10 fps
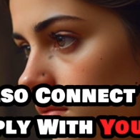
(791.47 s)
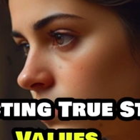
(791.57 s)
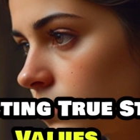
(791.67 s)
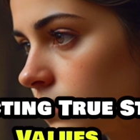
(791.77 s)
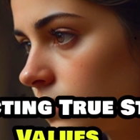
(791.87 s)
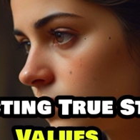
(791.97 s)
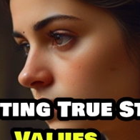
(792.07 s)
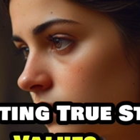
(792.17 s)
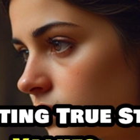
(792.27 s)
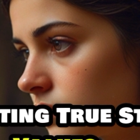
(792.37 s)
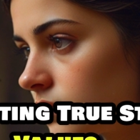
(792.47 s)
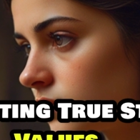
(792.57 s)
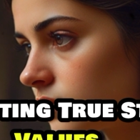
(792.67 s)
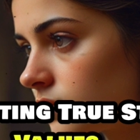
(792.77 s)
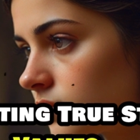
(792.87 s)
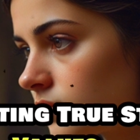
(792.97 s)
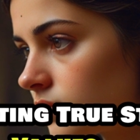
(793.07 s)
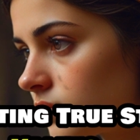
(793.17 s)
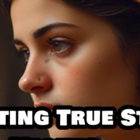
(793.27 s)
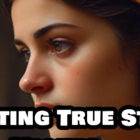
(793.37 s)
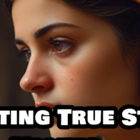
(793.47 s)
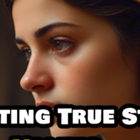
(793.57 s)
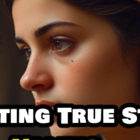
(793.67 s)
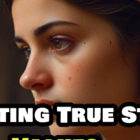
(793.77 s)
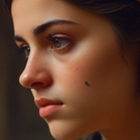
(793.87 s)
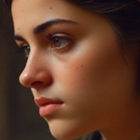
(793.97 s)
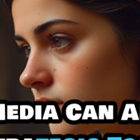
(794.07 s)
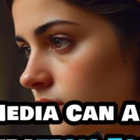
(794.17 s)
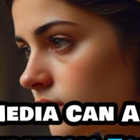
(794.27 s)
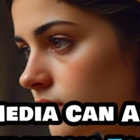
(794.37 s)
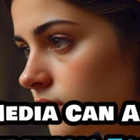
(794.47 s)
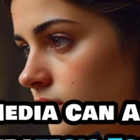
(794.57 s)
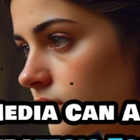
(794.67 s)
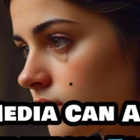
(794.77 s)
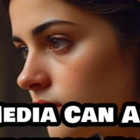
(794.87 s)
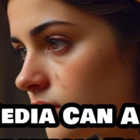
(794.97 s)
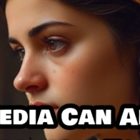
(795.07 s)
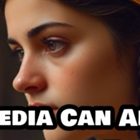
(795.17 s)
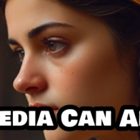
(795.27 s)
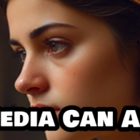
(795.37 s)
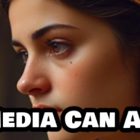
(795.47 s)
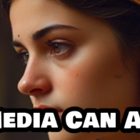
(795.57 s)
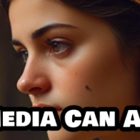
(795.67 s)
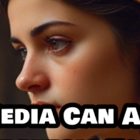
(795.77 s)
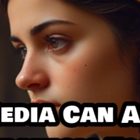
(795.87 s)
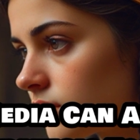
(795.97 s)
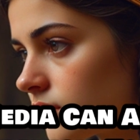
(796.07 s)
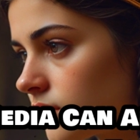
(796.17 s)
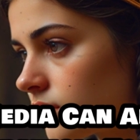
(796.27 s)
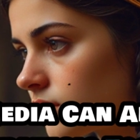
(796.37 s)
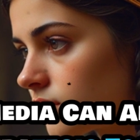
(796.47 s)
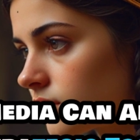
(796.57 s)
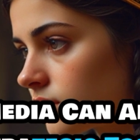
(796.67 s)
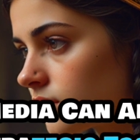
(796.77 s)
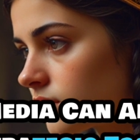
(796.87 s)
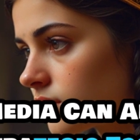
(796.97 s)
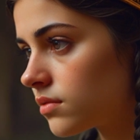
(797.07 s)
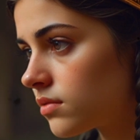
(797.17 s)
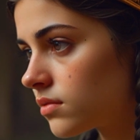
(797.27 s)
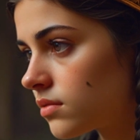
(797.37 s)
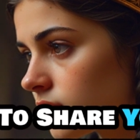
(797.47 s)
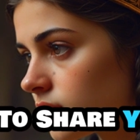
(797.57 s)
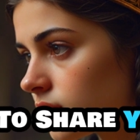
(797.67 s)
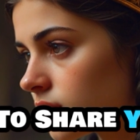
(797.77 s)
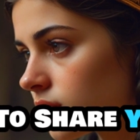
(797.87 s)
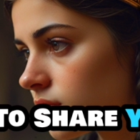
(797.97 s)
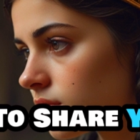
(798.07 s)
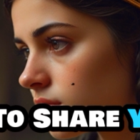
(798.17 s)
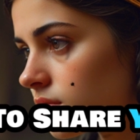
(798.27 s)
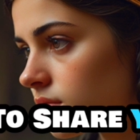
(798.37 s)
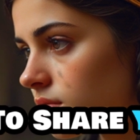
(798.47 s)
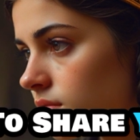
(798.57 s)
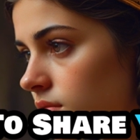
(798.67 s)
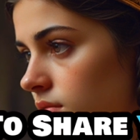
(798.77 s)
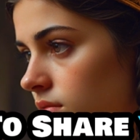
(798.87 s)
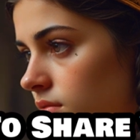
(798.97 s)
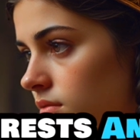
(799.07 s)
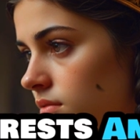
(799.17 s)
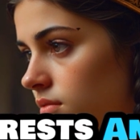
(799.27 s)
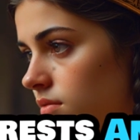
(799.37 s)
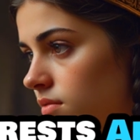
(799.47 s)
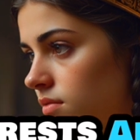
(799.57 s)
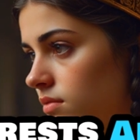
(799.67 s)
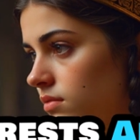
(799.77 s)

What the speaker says: reflecting true Stoic values. Social media can also be a strategic tool. Use it to share your achievements, interests, and